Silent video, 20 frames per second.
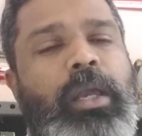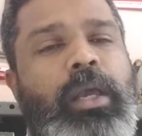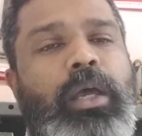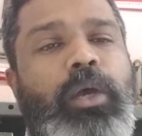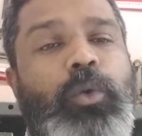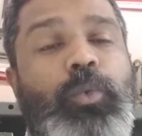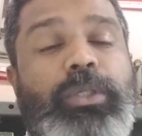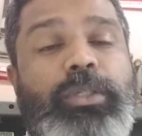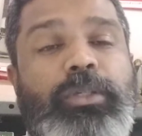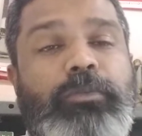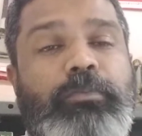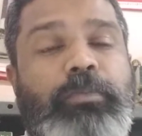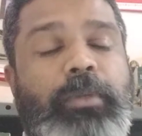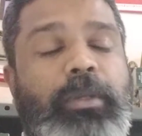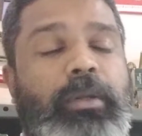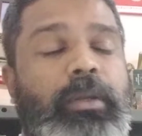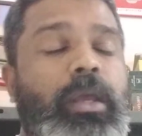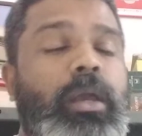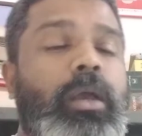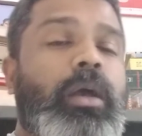which has
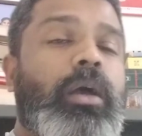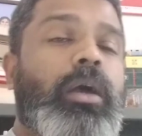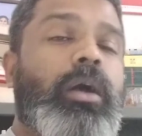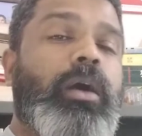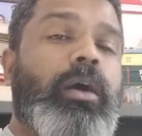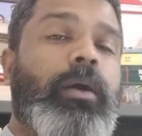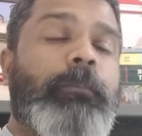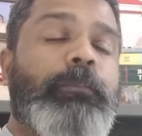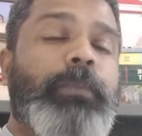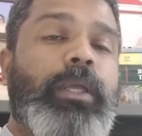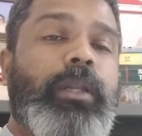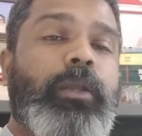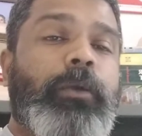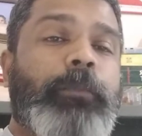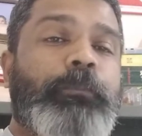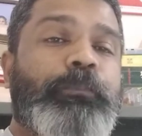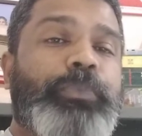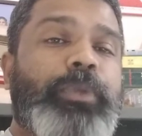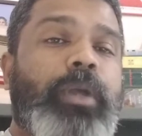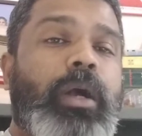been
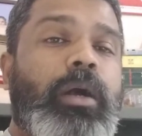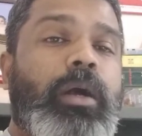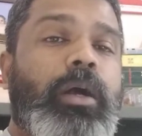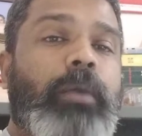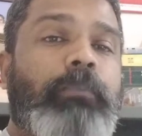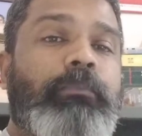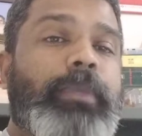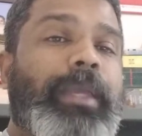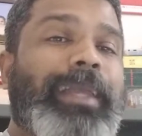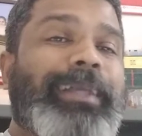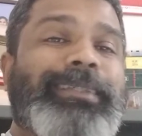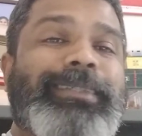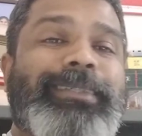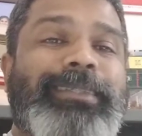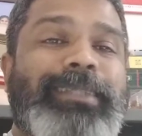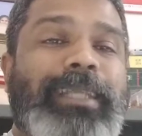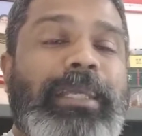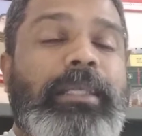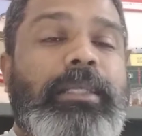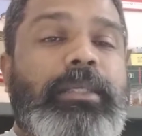
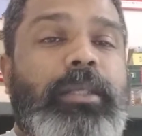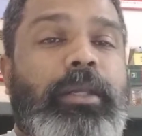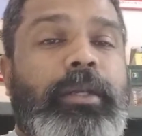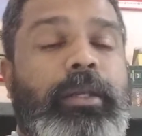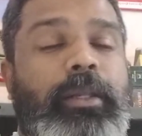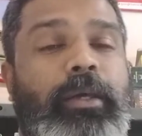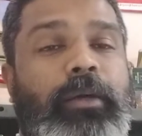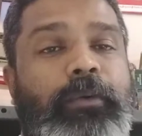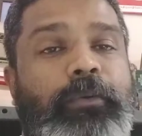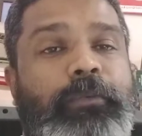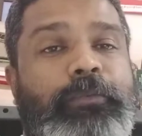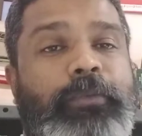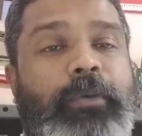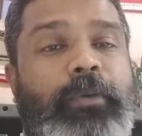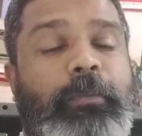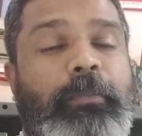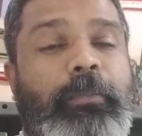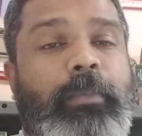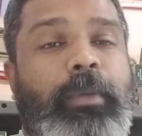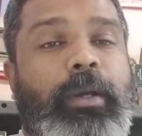extincted
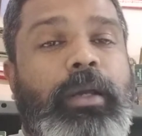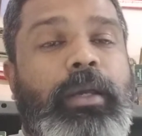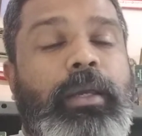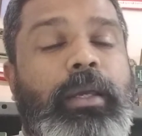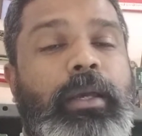from